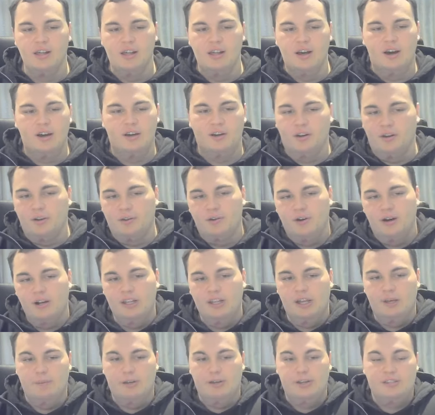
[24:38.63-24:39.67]
I don't know. I
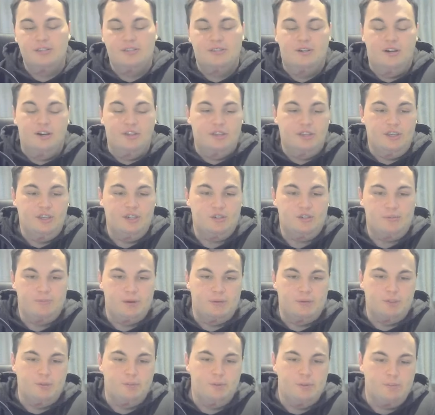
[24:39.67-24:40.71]
like Mix. I think you should be able
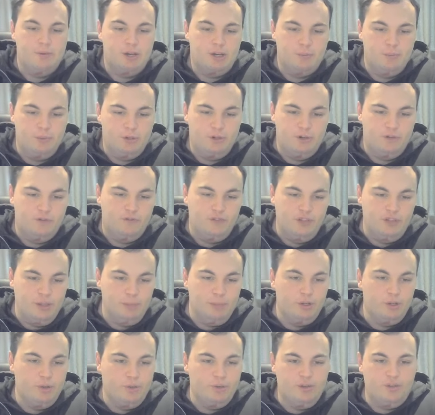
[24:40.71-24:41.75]
to beat Magomedov. Let me
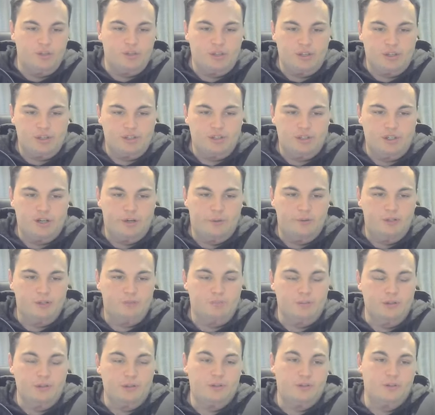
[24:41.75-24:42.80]
know what you think in the comments
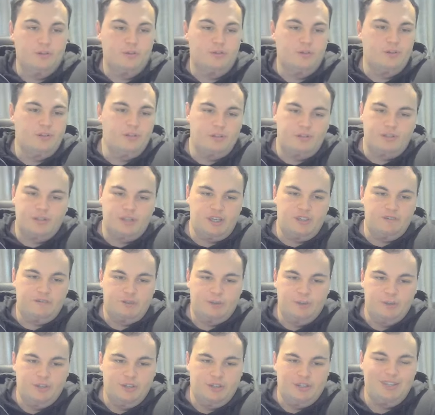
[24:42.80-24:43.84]
below. Looks like
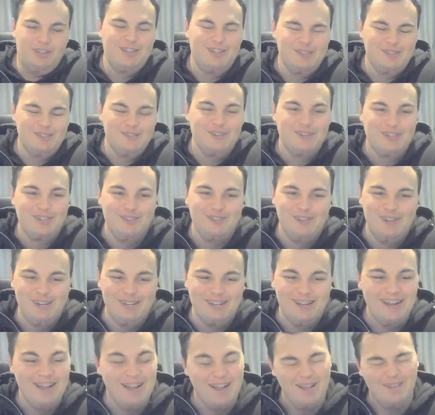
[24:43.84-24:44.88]
everyone thinks Mix be,
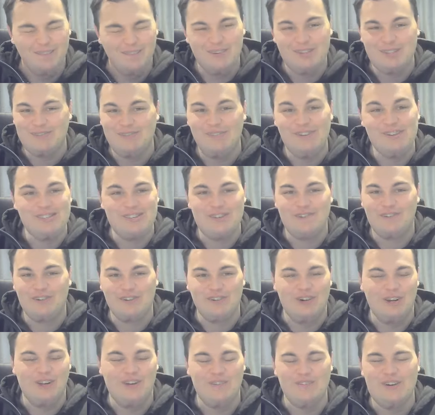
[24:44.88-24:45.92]
Mix beats
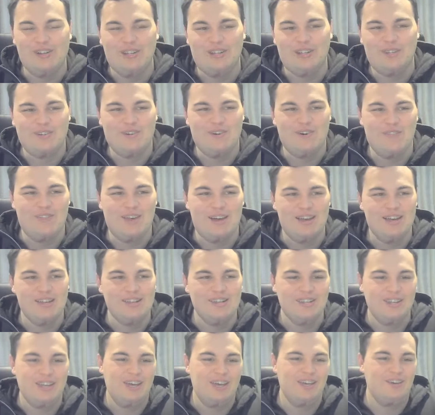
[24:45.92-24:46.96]
everyone in Bellator,
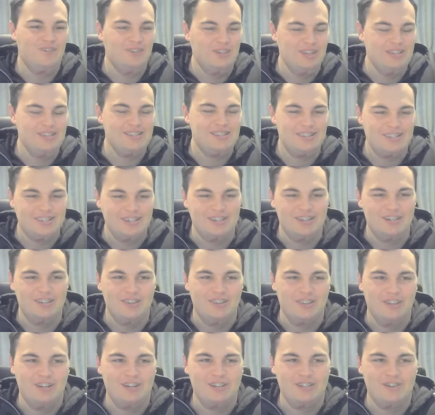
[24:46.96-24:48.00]
man. Like, we need to see him
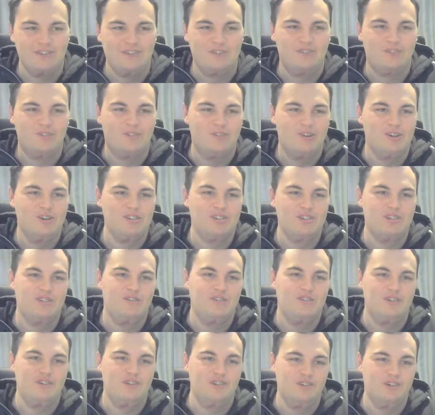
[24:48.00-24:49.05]
in a different promotion
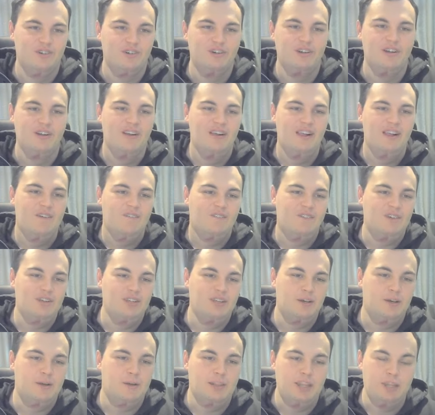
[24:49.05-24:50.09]
for sure. But
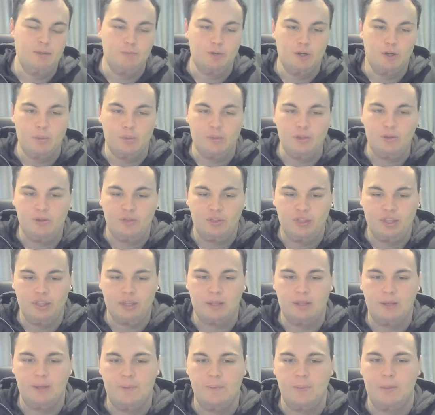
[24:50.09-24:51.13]
yeah, let me know what you
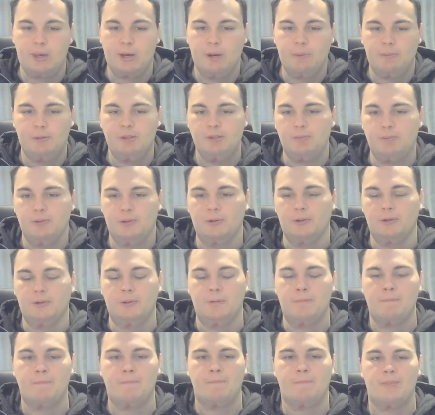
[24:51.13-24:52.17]
think in the comments below,
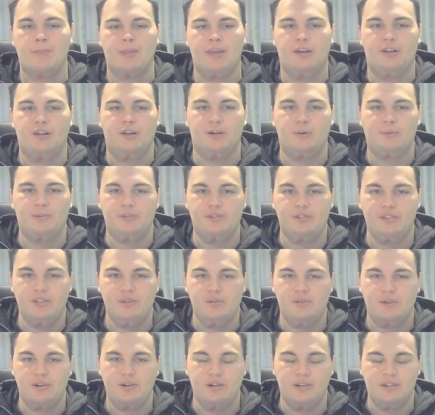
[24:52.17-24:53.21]
and I will see you
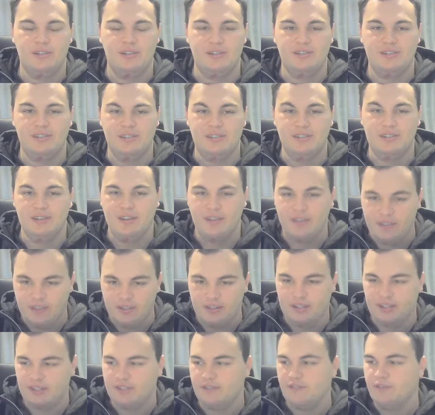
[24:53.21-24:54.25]
guys in the
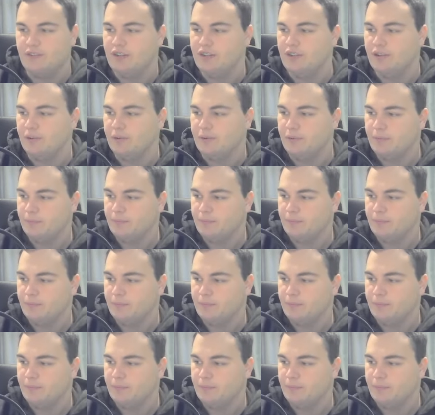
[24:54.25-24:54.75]
next video.